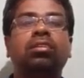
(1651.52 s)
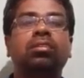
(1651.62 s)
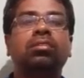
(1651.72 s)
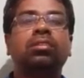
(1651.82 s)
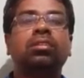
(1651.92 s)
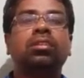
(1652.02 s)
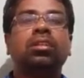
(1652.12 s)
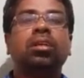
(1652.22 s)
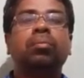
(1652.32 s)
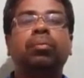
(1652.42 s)
find
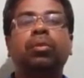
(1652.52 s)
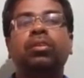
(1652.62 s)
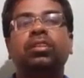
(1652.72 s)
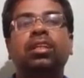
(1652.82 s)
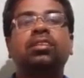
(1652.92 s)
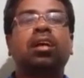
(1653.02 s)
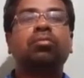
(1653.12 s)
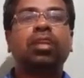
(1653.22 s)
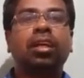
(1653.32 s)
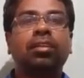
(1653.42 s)
fault.
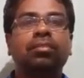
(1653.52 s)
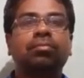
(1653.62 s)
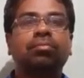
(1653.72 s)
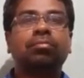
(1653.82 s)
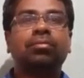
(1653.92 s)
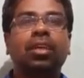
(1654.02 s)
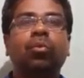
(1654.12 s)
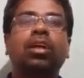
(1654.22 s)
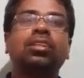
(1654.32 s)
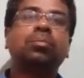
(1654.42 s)
People will say
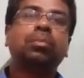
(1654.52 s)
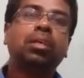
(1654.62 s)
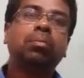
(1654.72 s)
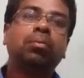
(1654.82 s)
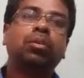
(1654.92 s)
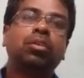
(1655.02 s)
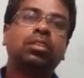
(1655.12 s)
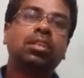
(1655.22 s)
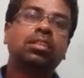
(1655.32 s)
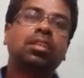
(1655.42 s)
something. If I
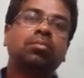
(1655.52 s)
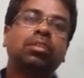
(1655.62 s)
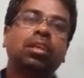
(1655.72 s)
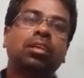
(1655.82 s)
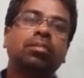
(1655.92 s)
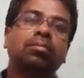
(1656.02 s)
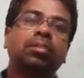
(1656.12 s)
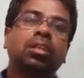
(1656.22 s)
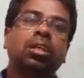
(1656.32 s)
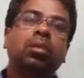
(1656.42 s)
speak, people will say
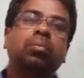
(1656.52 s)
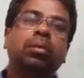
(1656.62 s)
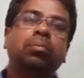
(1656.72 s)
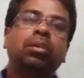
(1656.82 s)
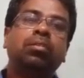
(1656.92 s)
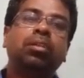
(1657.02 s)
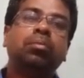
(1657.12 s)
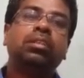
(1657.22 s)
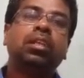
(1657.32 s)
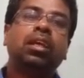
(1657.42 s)
something.
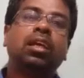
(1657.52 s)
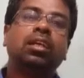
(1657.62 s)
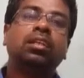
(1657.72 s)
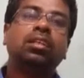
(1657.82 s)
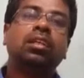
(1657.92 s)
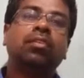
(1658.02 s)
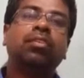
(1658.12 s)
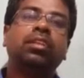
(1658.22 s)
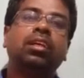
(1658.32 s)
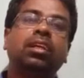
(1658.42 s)
People will be
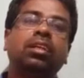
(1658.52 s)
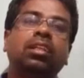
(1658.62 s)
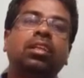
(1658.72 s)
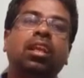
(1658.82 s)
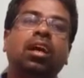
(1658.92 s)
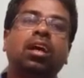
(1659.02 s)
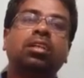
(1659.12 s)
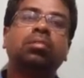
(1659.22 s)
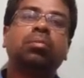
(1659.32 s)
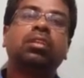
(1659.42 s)
saying
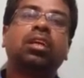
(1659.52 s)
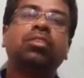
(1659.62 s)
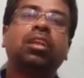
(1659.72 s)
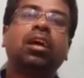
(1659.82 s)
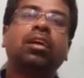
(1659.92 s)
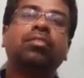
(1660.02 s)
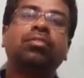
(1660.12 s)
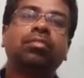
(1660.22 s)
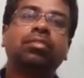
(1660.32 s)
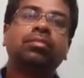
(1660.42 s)
everything till the last
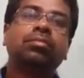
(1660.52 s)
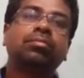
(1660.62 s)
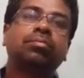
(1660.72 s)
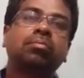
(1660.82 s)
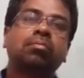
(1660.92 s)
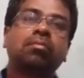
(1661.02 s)
breath of their life.